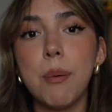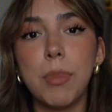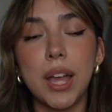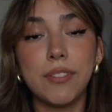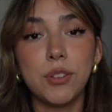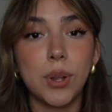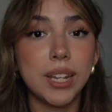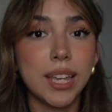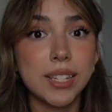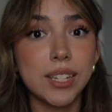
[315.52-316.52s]
But if you want
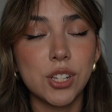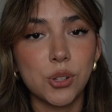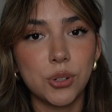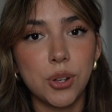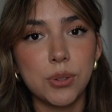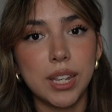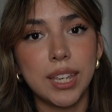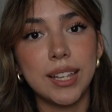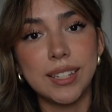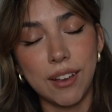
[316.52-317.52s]
to get into digital note
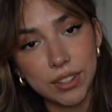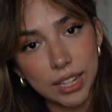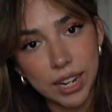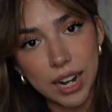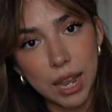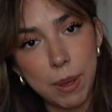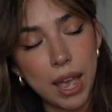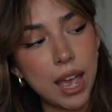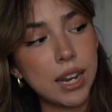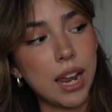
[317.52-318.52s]
taking, definitely get an
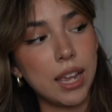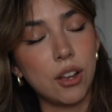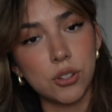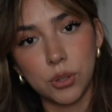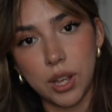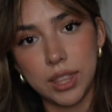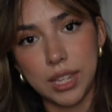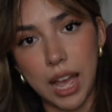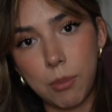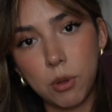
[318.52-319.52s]
iPad. I also got
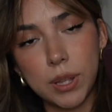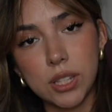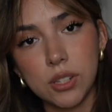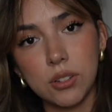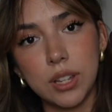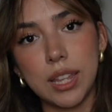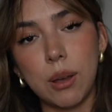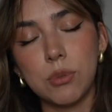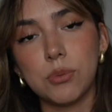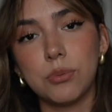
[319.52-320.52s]
the Apple Pencil, and
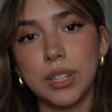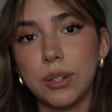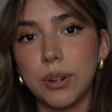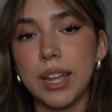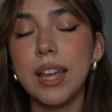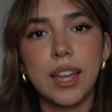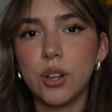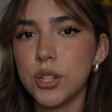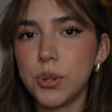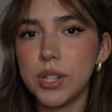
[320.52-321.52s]
that was really great. And
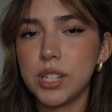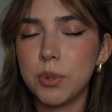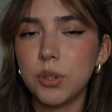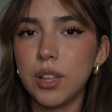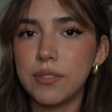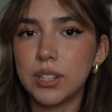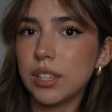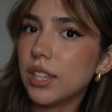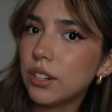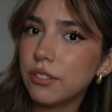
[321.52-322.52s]
also, as someone who loves
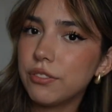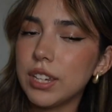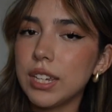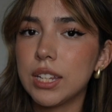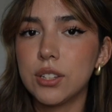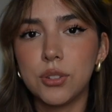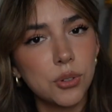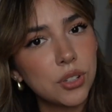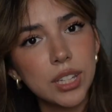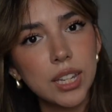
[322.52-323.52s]
calligraphy and
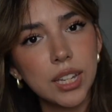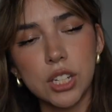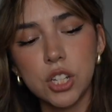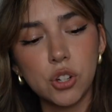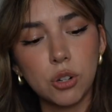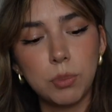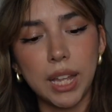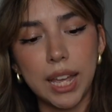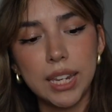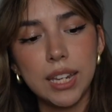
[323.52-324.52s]
doodling and digital
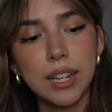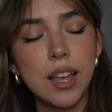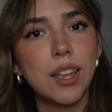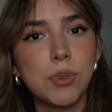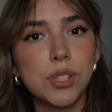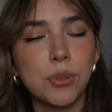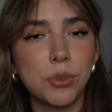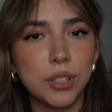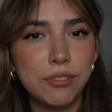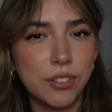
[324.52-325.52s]
planning, it was a
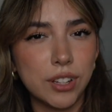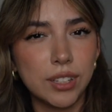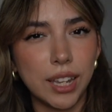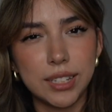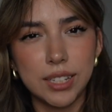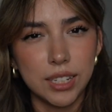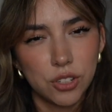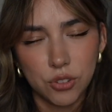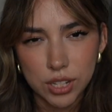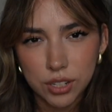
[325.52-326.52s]
really fun like
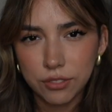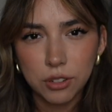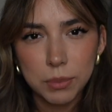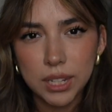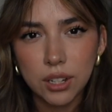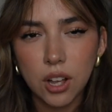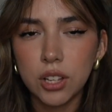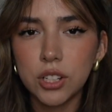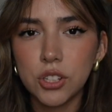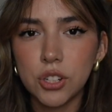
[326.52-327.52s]
de-stressor for me in
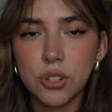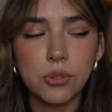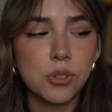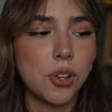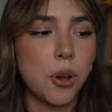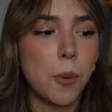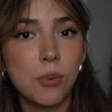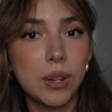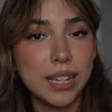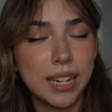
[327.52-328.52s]
college too. So if
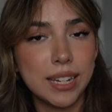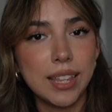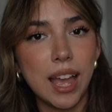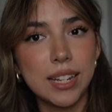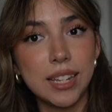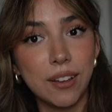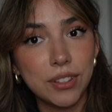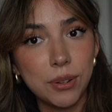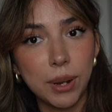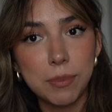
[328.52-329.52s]
you want to get into that, I
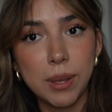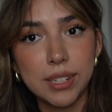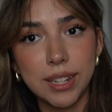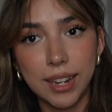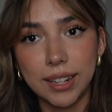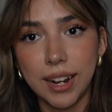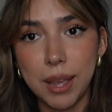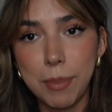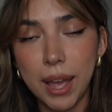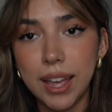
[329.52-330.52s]
definitely recommend getting an
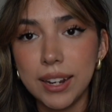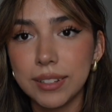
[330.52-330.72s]
iPad.